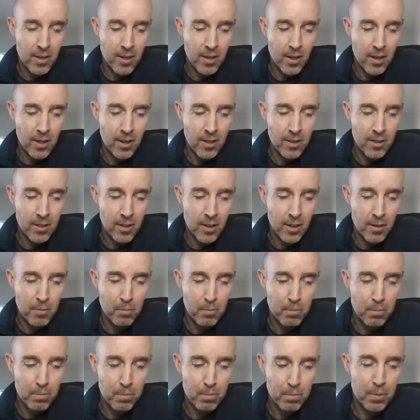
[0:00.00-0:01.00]
I
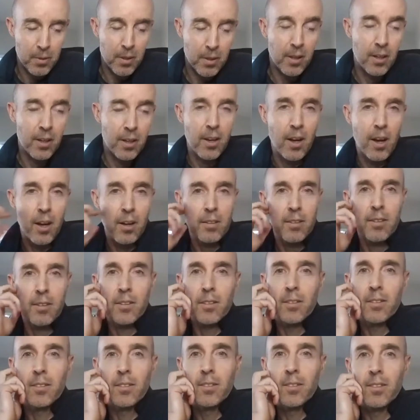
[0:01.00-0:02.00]
played a lot
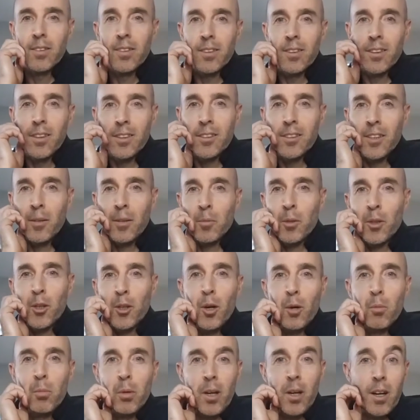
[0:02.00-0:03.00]
a long time
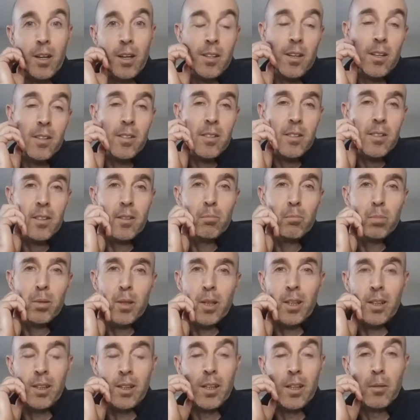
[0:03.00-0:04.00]
ago, but I still
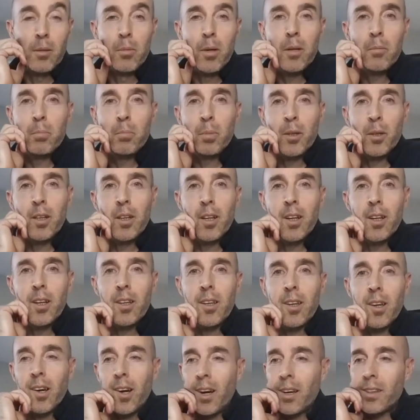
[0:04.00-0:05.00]
play a little bit. But
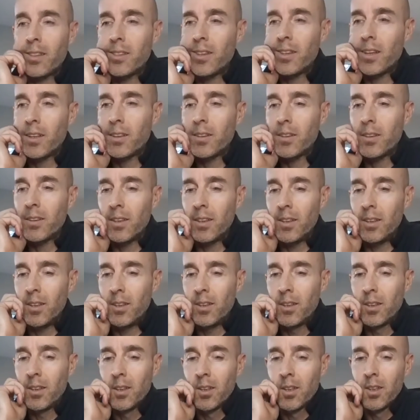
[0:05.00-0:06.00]
I think
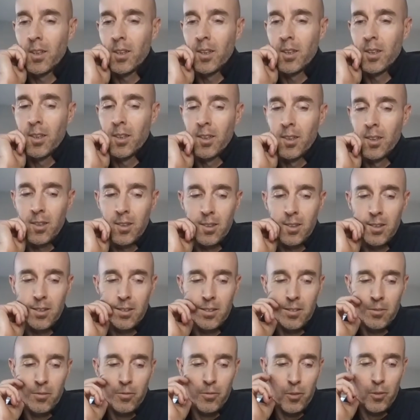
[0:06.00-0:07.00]
the
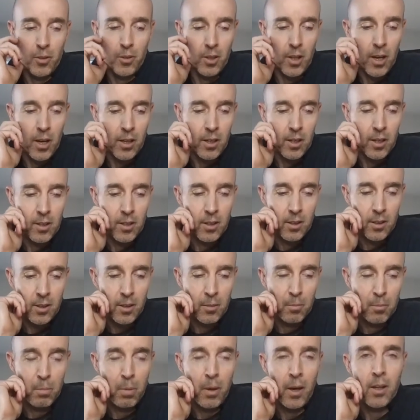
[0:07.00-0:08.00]
for Lenny, the
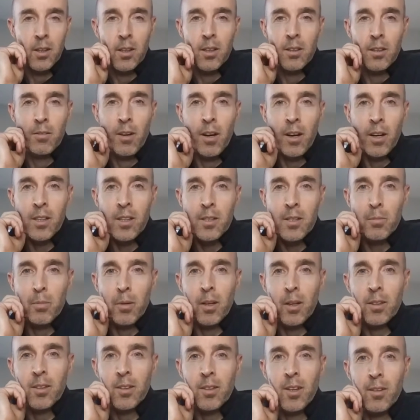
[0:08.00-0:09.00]
competitive
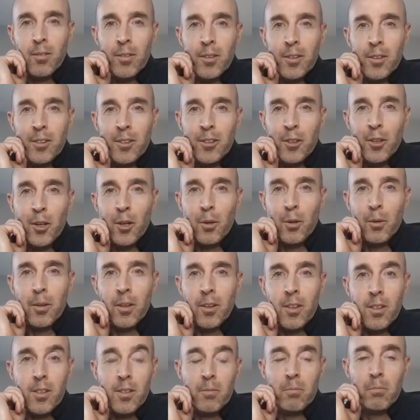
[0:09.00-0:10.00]
aspect of it,
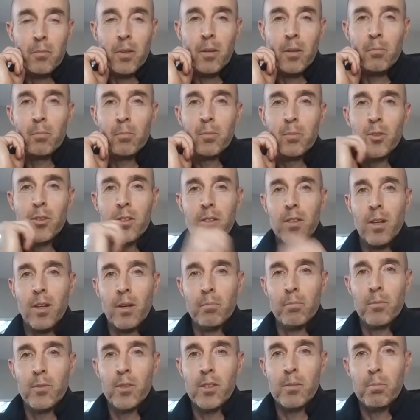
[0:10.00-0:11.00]
because I'm
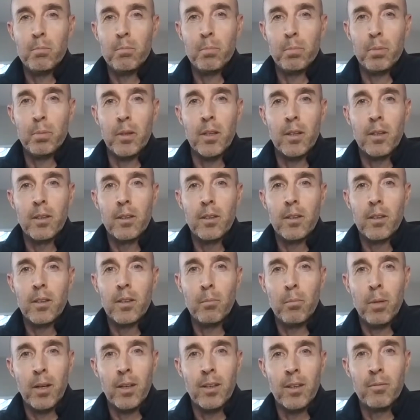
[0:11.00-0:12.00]
just pretty
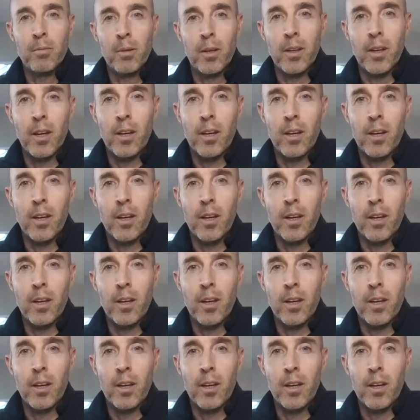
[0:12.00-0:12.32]
competitive by